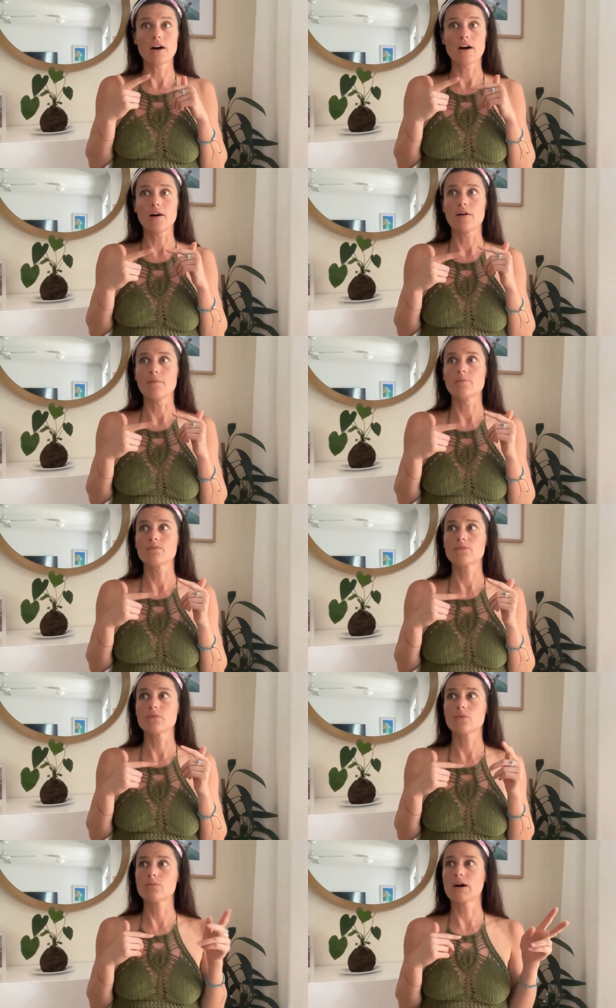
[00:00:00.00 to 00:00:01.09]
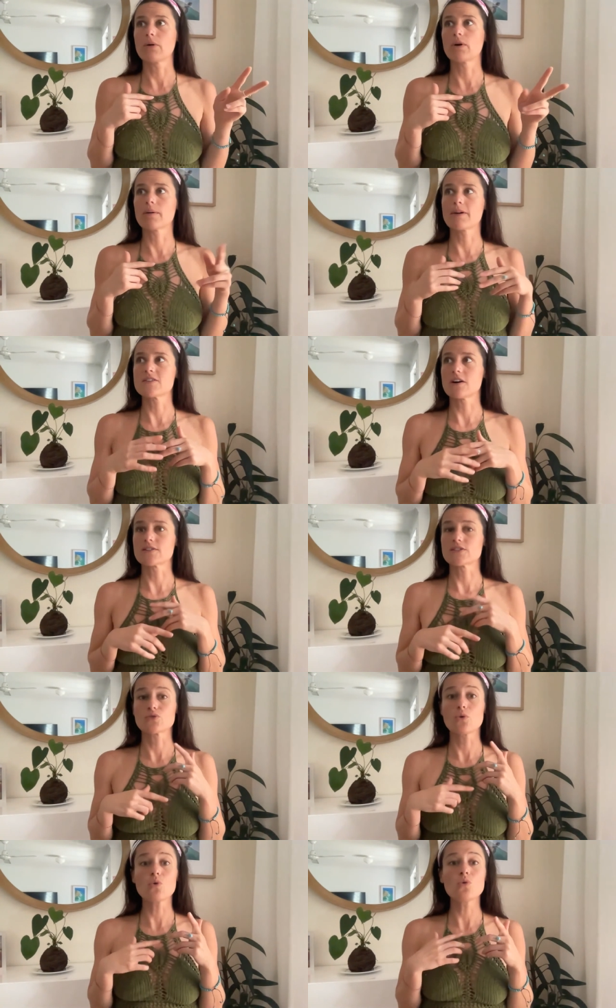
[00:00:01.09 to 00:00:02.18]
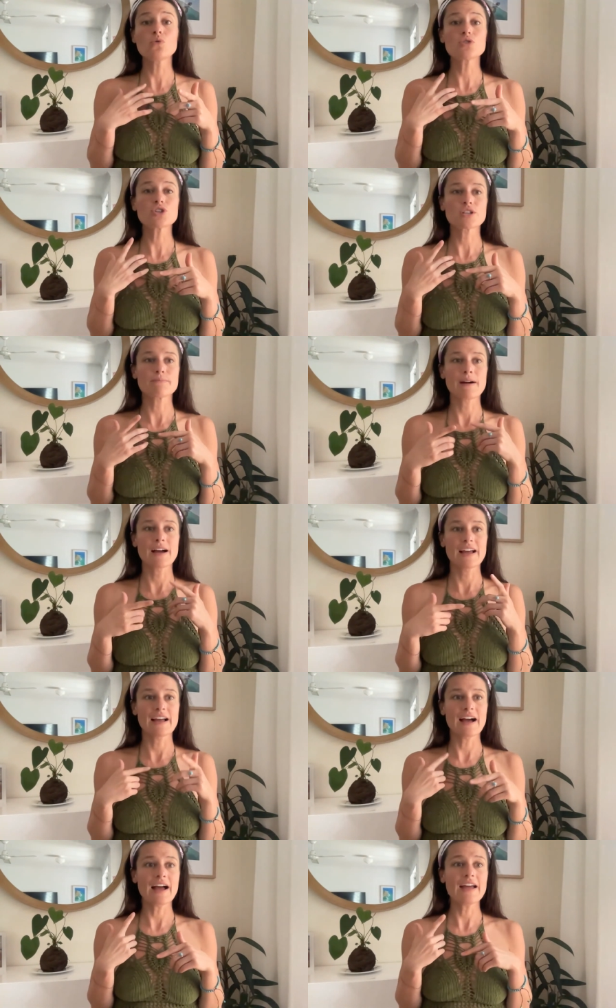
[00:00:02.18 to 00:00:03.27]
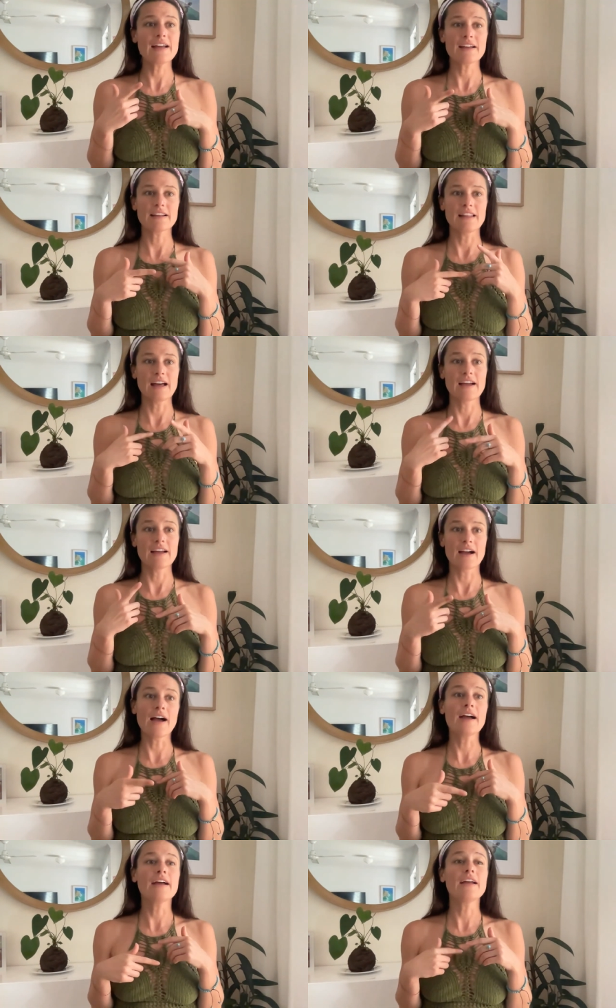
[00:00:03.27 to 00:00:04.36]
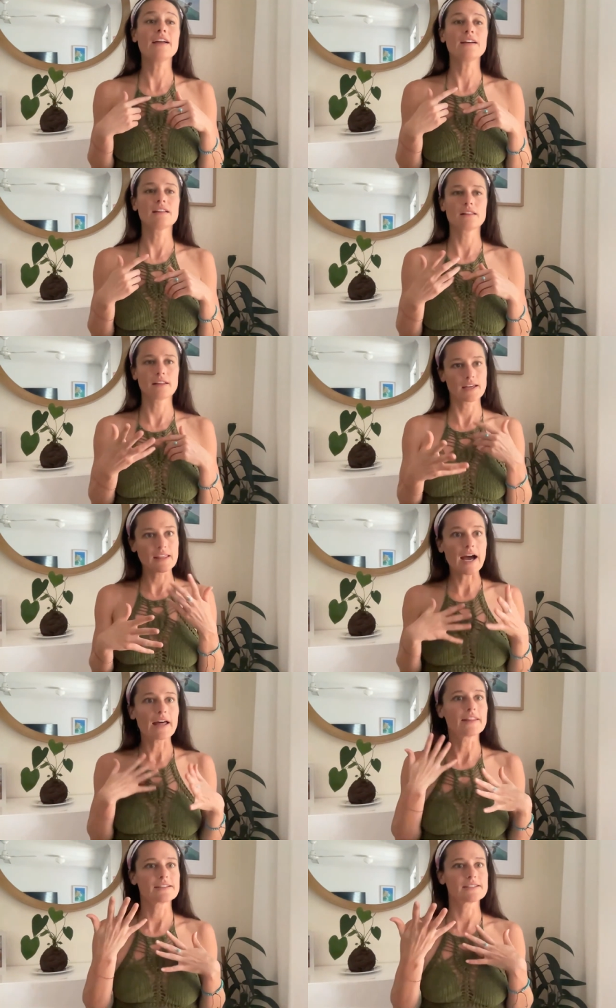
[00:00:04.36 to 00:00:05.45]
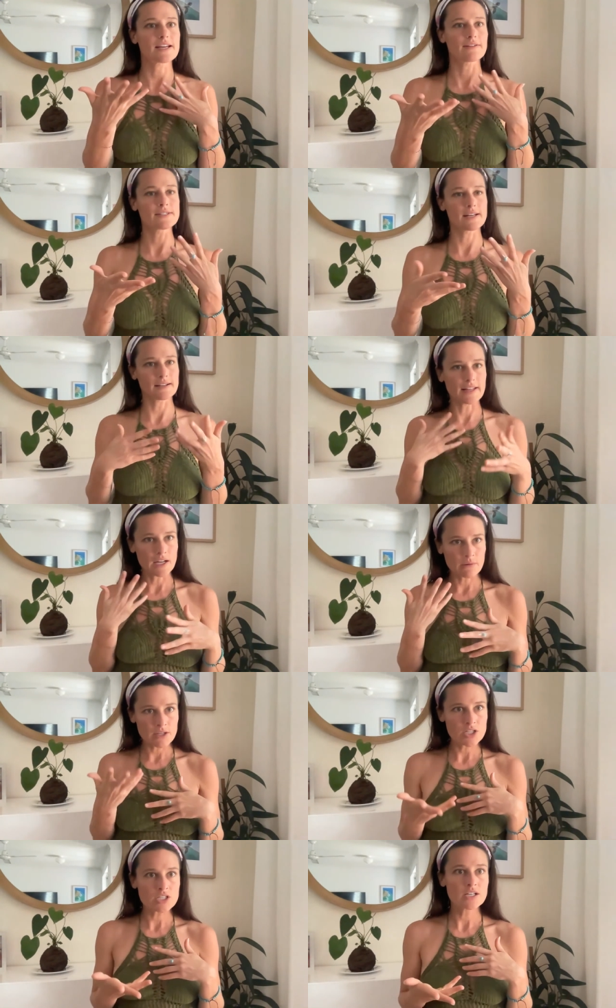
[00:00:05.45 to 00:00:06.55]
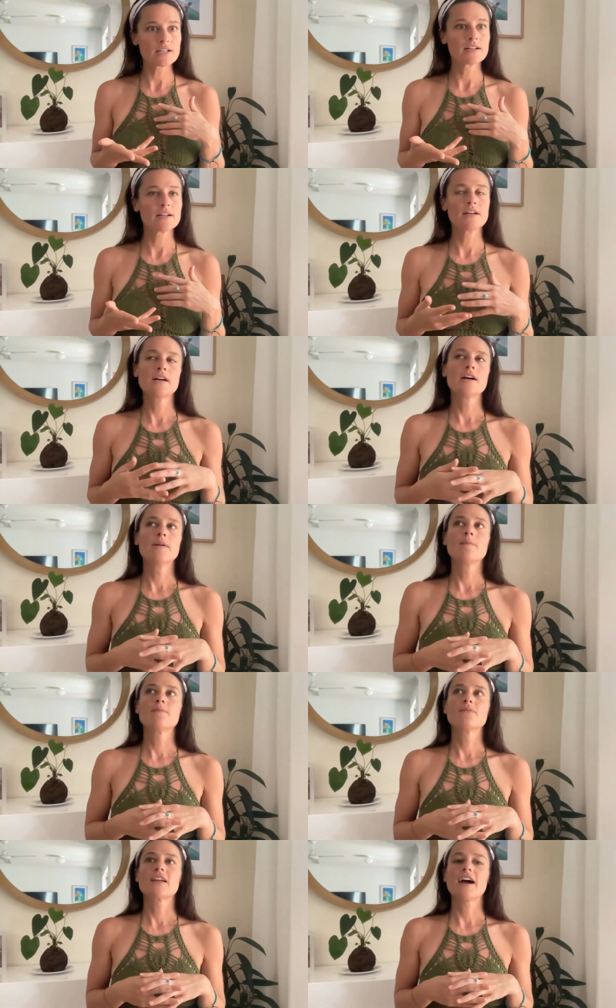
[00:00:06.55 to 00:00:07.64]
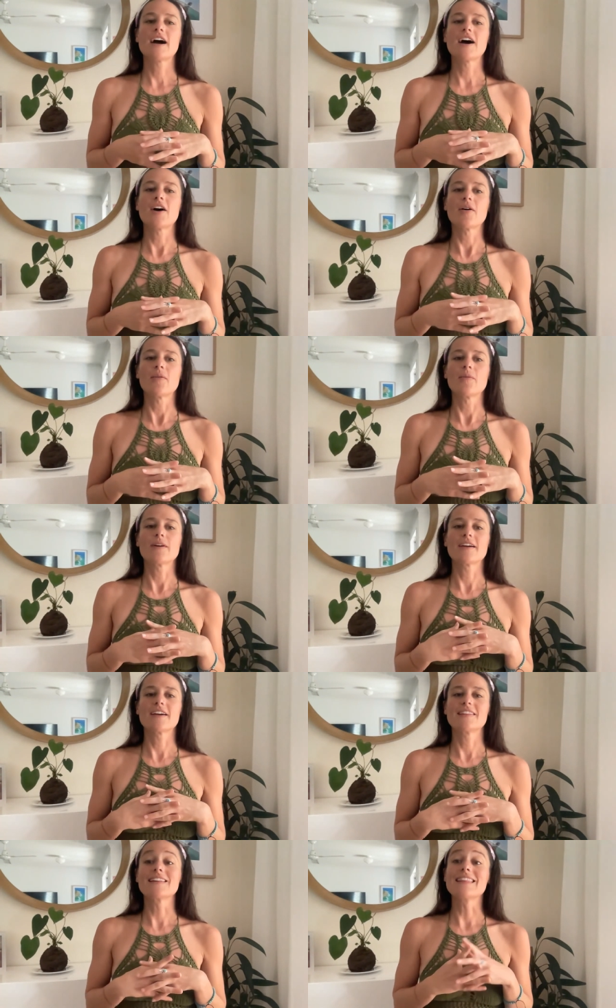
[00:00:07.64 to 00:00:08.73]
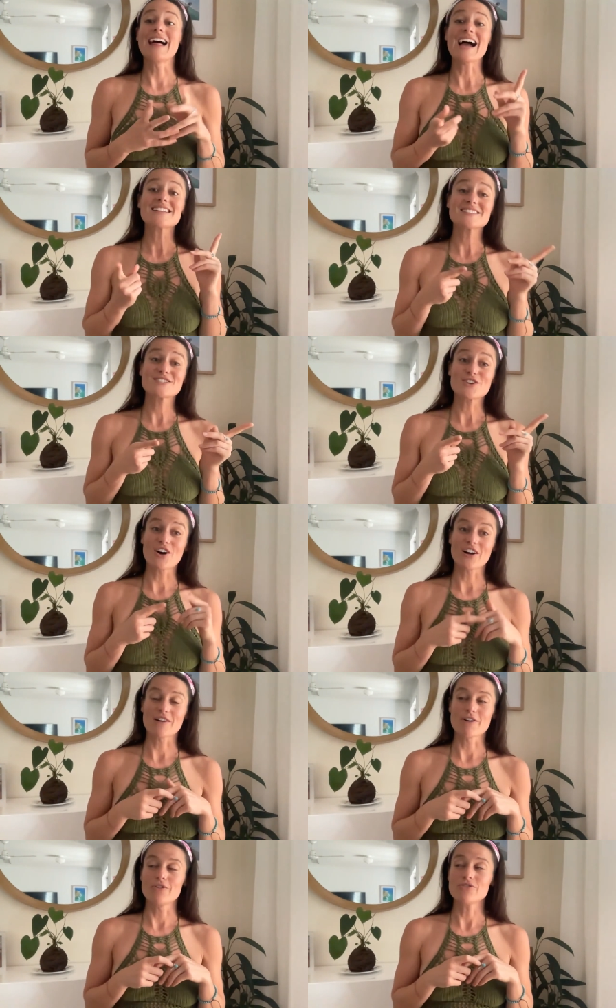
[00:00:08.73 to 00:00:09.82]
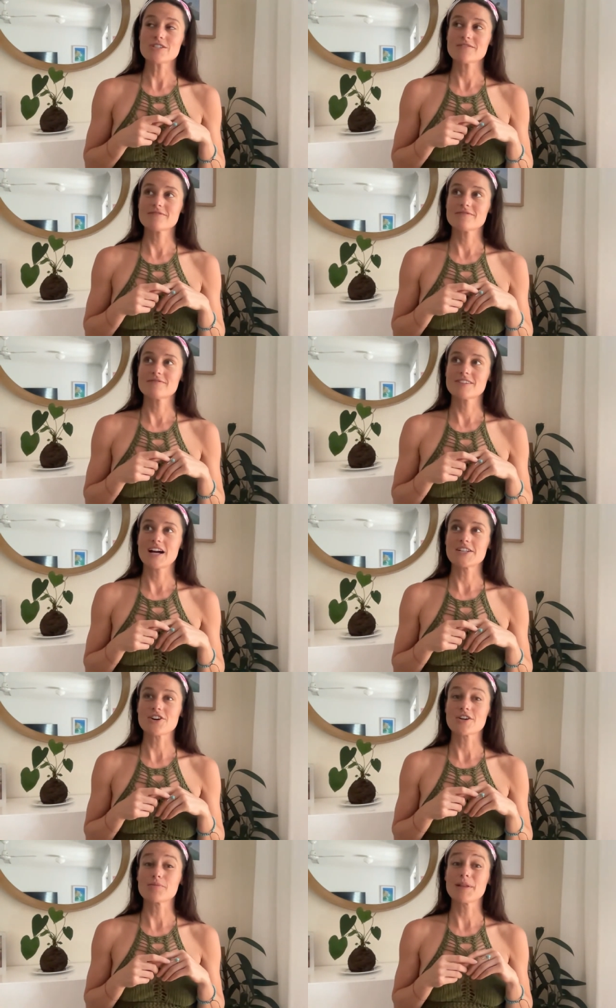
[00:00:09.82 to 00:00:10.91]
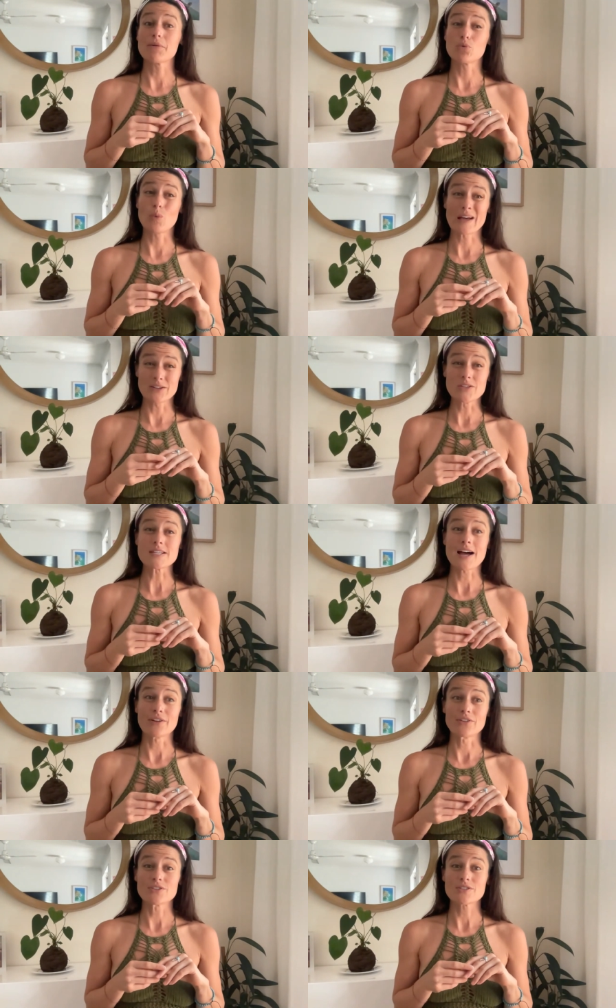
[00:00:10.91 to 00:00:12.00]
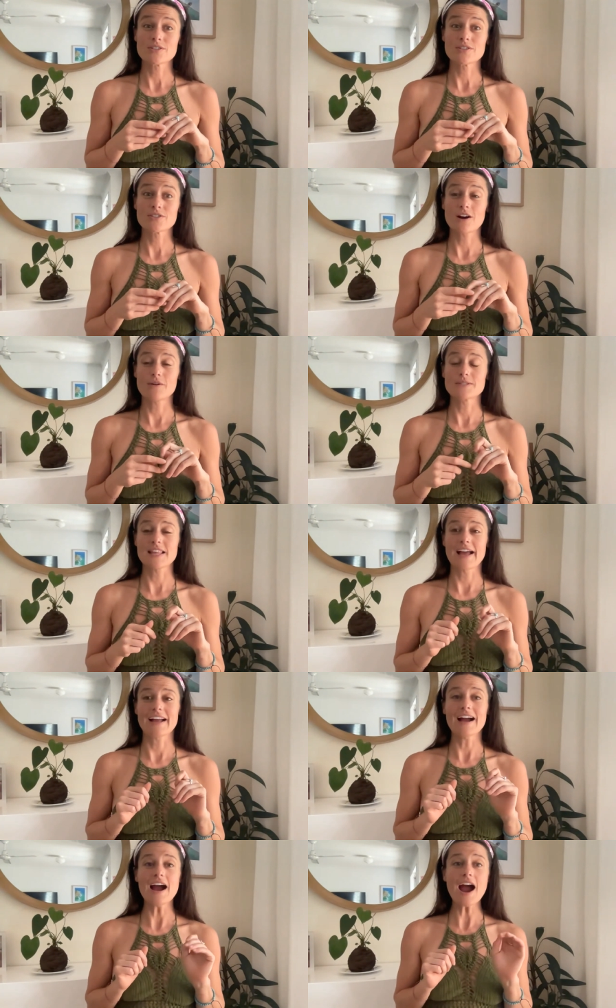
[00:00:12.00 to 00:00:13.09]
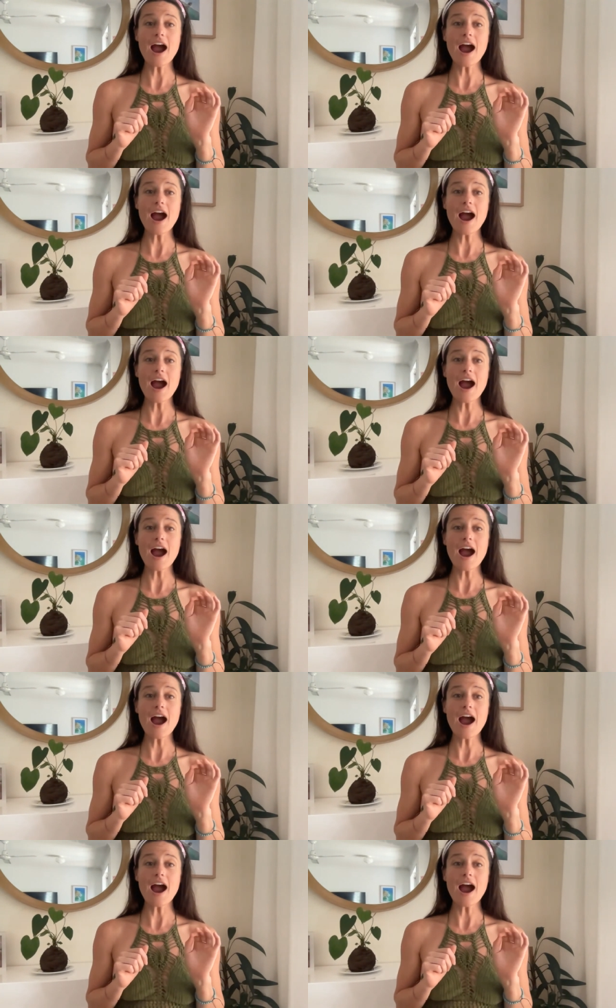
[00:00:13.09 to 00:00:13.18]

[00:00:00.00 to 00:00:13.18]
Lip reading: one of my songs is Ushamayai Galayai, like that. That sounds like a language. In the last song I wrote, I started to play with whale sounds. So I was like,